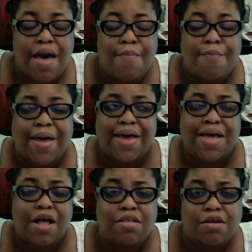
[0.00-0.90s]
my
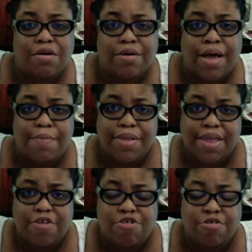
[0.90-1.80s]
color
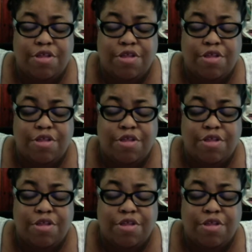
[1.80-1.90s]
combination